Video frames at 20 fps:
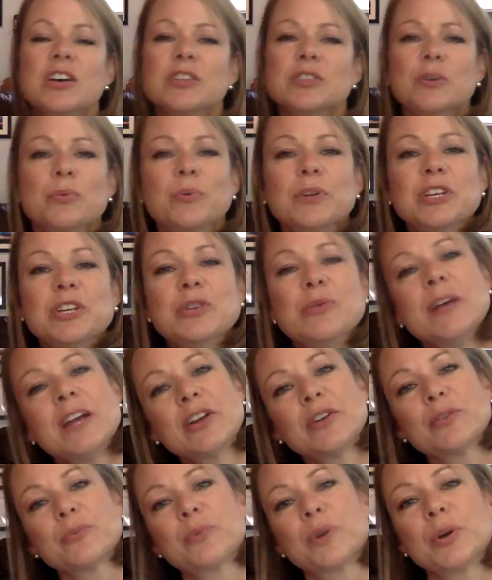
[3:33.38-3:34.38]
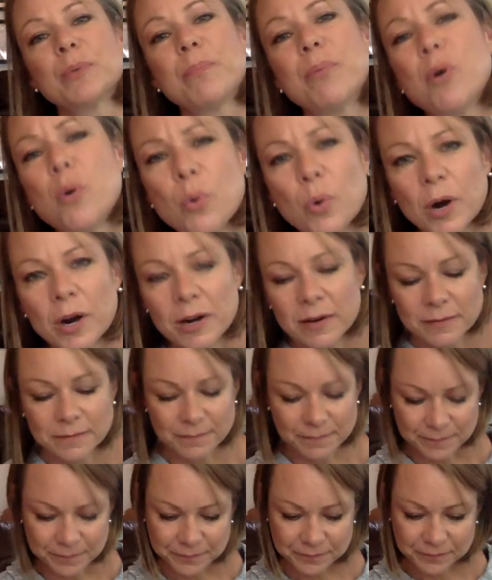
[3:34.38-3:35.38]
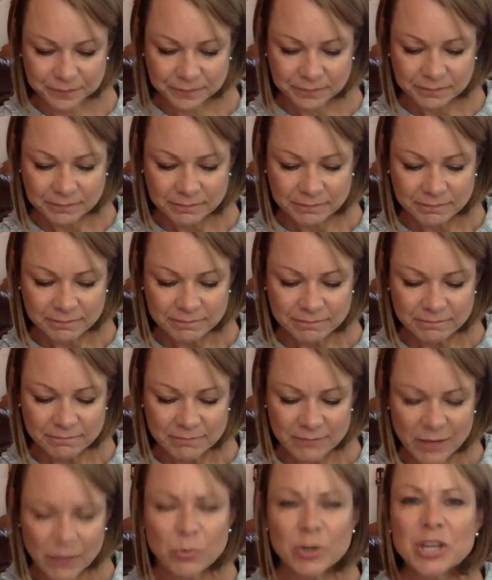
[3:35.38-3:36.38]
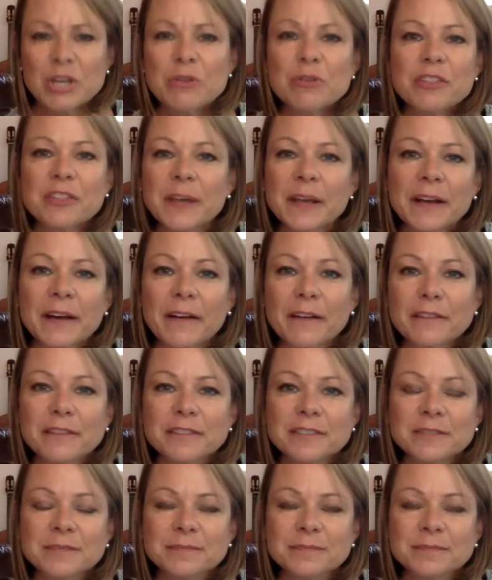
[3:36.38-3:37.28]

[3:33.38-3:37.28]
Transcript: So when you hear the word poor, what do you think of?